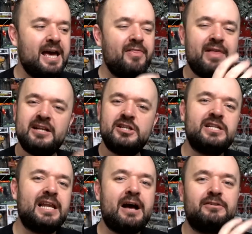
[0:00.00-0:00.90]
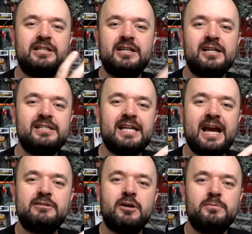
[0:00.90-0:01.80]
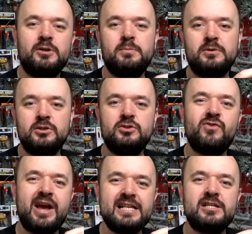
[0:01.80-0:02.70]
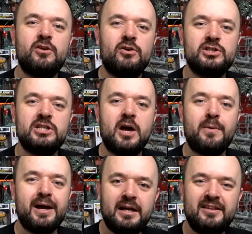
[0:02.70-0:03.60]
That just allows it to kind of stay topped up and drains a lot slower.